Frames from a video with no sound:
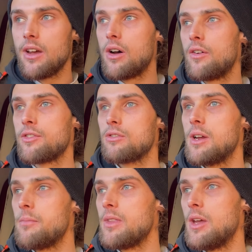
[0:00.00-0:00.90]
after
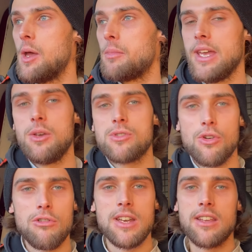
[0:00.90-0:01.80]
him. But he was
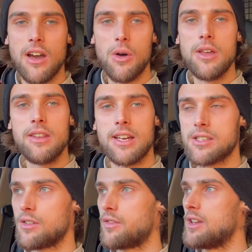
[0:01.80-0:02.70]
already going.
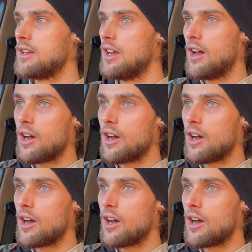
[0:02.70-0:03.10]
That's the thing.